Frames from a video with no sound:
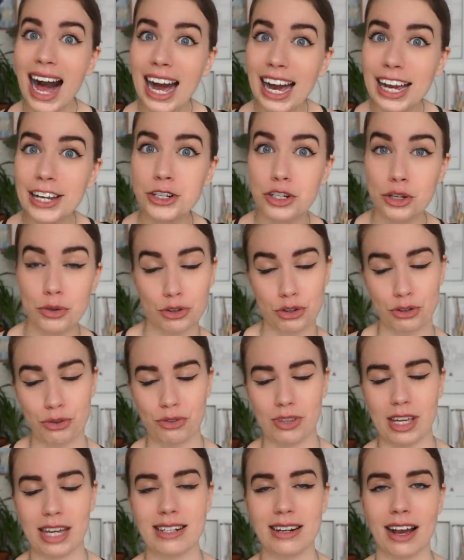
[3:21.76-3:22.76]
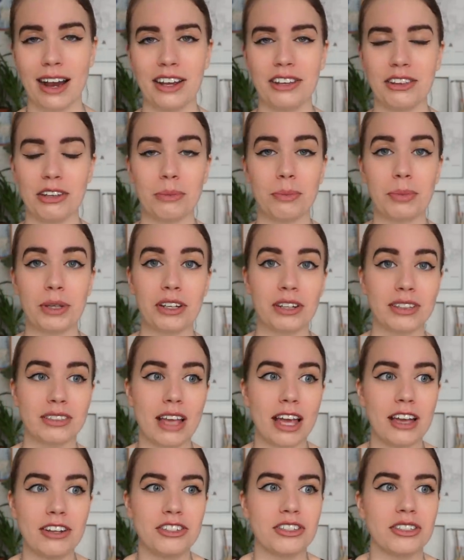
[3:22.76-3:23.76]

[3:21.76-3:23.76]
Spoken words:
I don't do that either, because